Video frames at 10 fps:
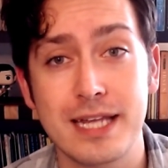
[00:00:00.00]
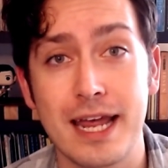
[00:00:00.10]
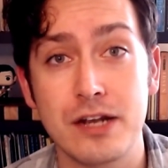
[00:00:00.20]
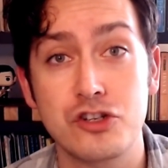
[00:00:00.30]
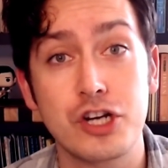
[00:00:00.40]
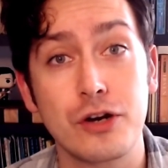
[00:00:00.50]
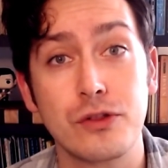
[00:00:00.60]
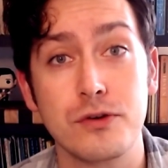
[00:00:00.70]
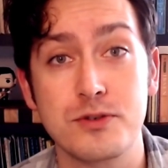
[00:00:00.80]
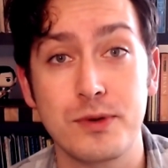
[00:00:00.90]
and share
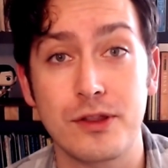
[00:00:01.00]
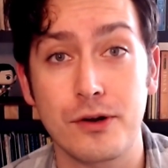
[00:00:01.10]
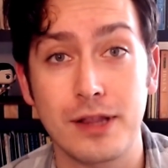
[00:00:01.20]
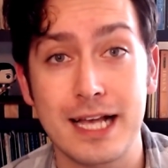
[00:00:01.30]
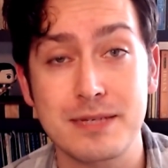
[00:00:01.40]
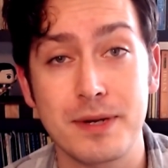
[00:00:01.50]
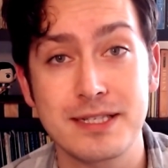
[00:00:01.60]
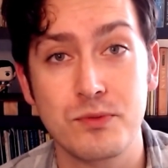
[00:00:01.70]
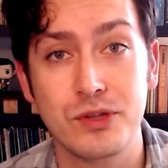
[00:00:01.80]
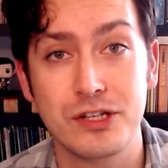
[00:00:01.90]
those with our classmates
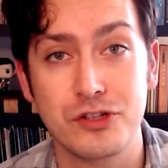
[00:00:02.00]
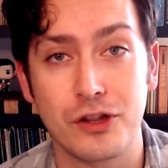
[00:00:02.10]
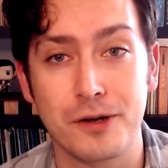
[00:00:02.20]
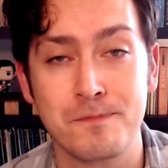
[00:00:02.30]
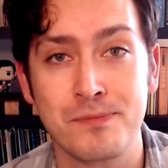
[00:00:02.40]
and with each other.